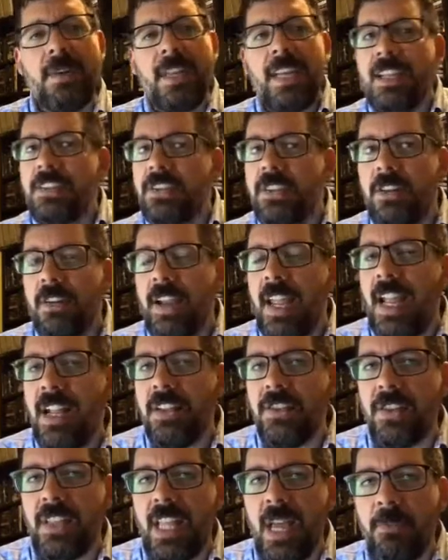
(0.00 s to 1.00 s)
gets their
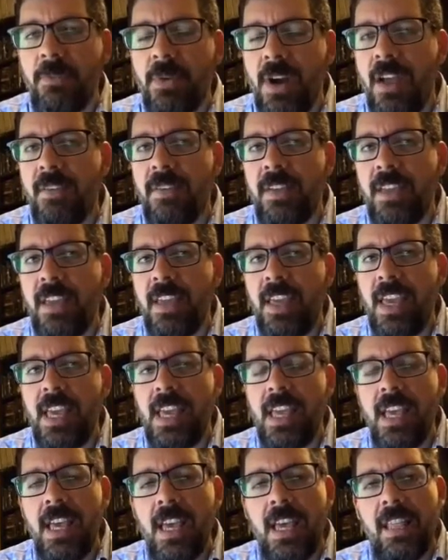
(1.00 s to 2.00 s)
hands on that private
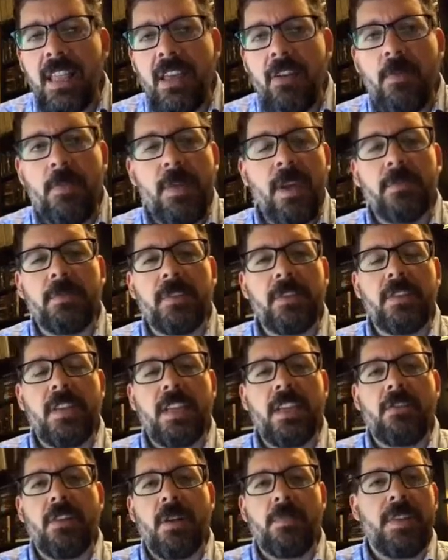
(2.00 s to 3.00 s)
key, they would be able to
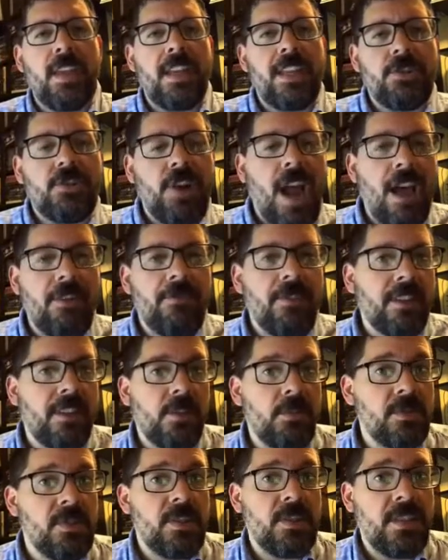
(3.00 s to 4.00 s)
decrypt any traffic
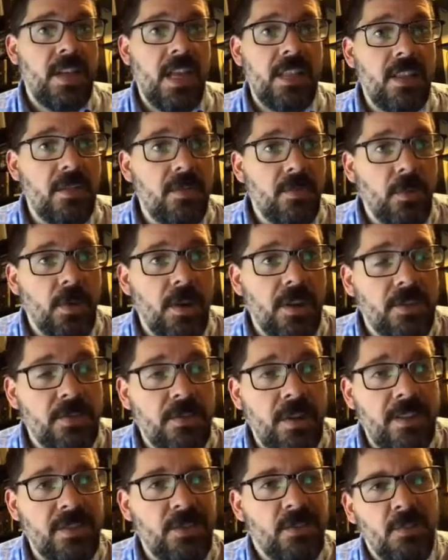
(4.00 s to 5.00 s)
that was intended for us,
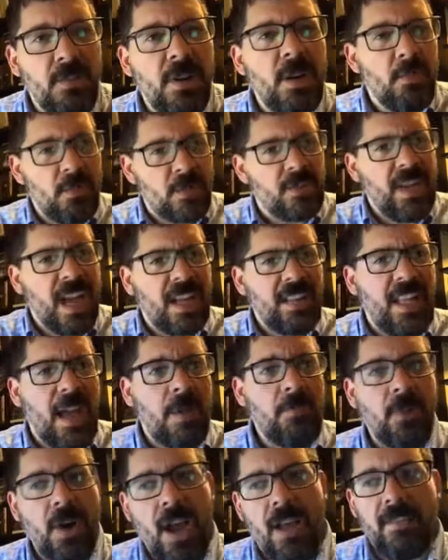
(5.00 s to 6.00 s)
right? So we want to protect
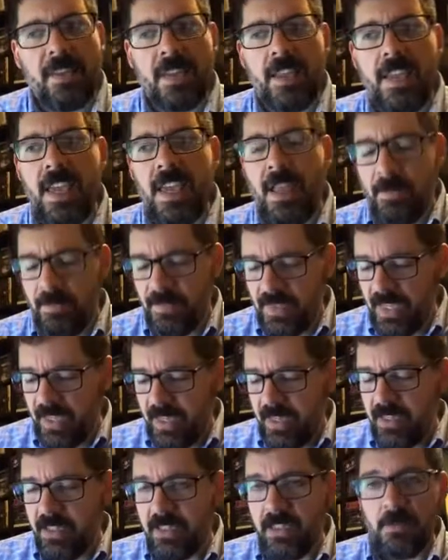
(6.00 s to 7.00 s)
that private key.
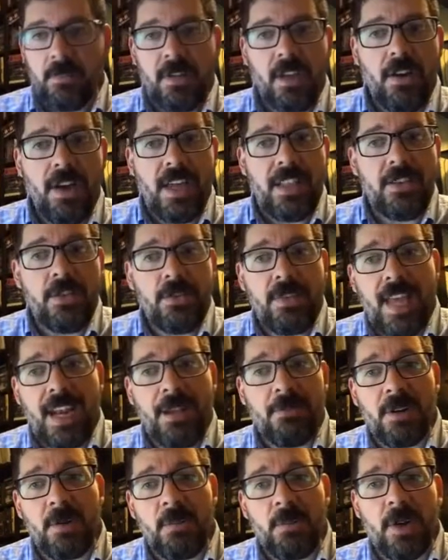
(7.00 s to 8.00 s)
So let me go ahead and do that.
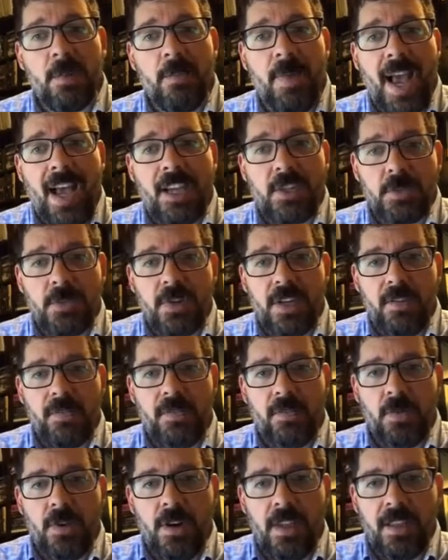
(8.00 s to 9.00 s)
I'm going to put a password in
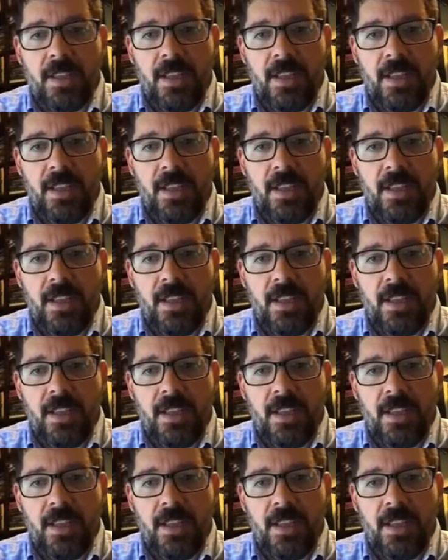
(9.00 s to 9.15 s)
for it.